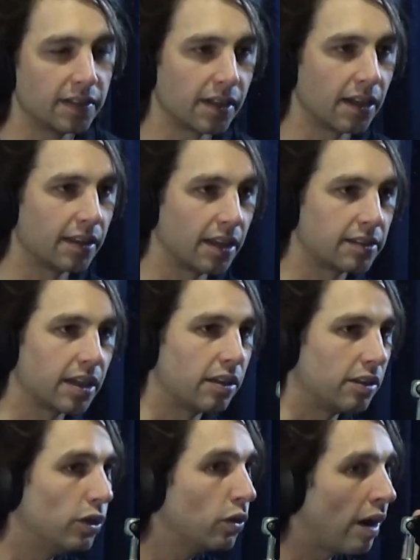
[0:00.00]
And
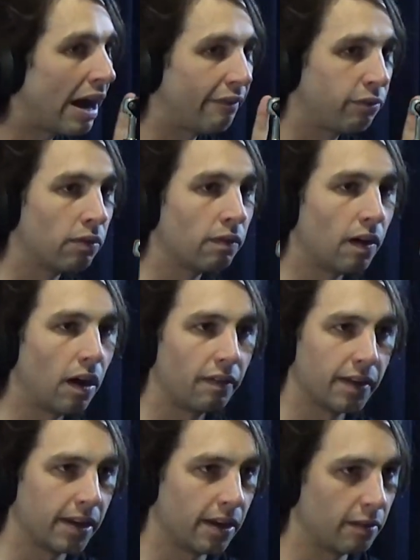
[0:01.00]
they said, you don't have to
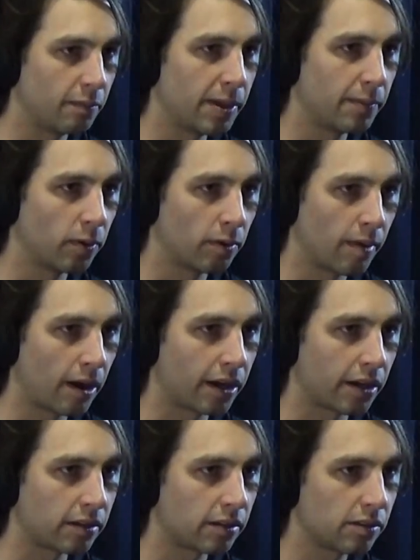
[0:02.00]
involve any other people or
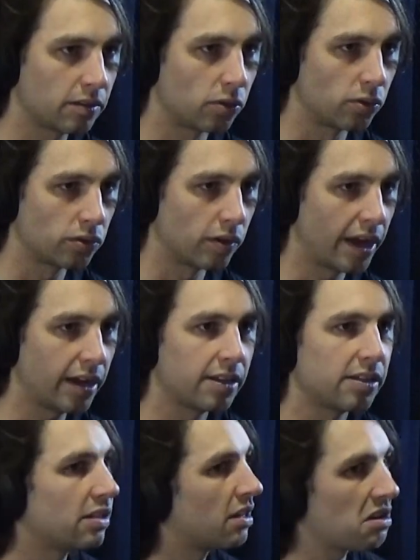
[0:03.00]
marketing tools,
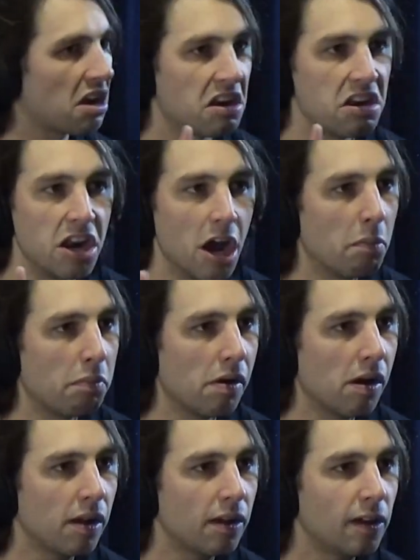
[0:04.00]
right? And he's like,
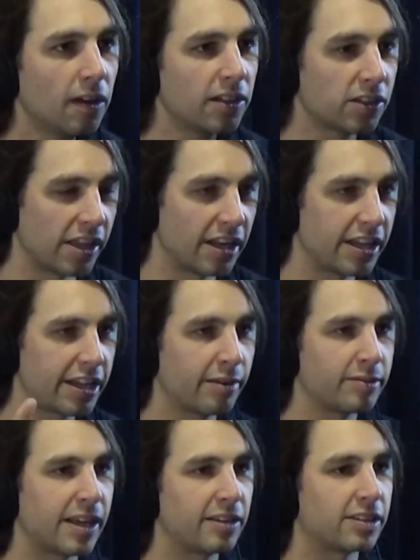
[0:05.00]
nope. So then
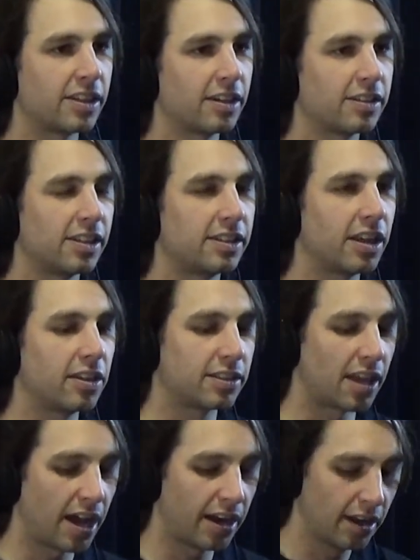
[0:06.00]
he comes downstairs and he
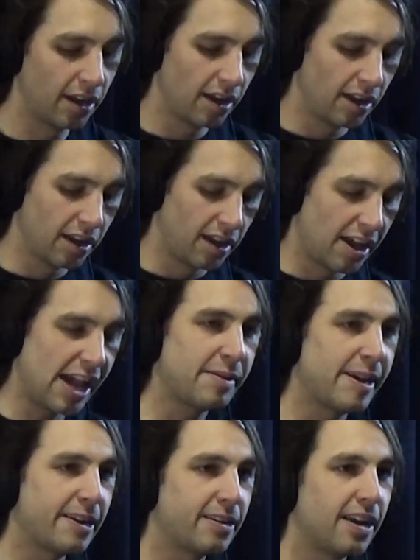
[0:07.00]
tells Todd,
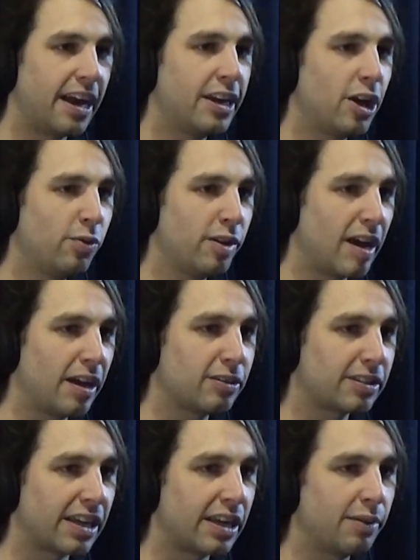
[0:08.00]
hey man, I know we
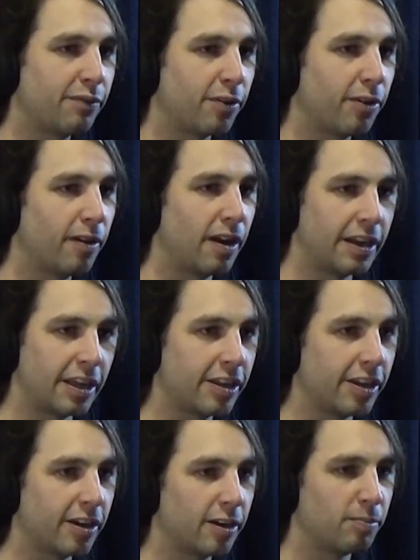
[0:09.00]
got you signed up for
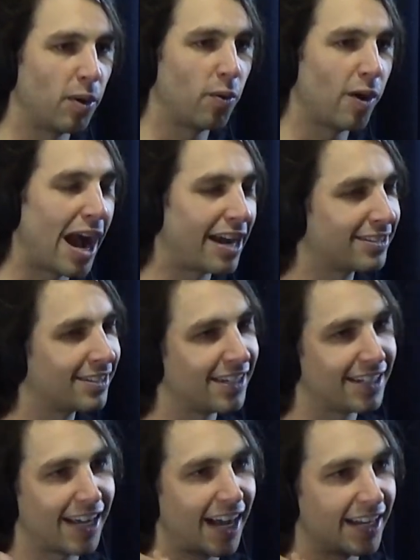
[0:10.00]
another year, but we're
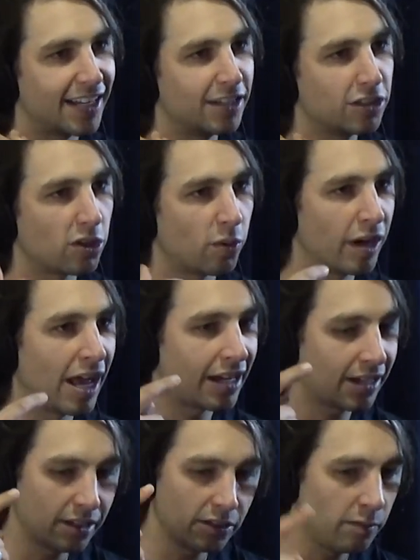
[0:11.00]
actually going to cut it. So
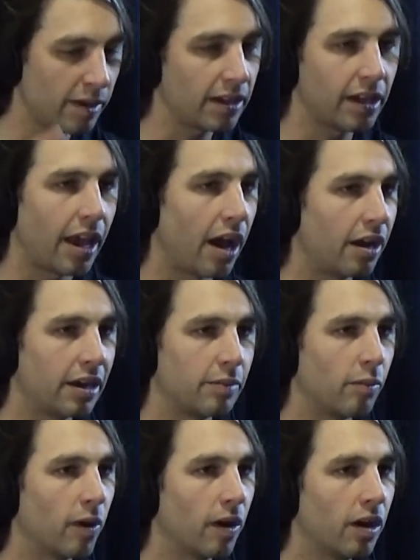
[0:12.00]
we're not going to do Make It
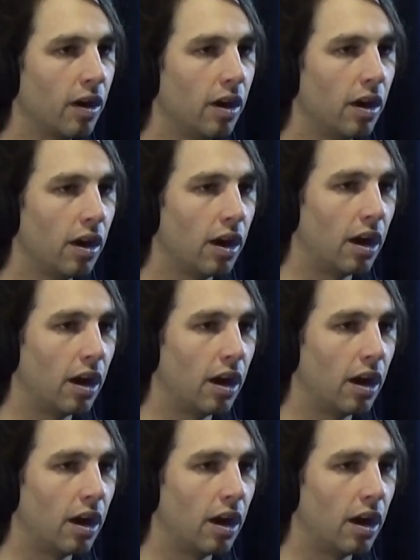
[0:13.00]
Count anymore.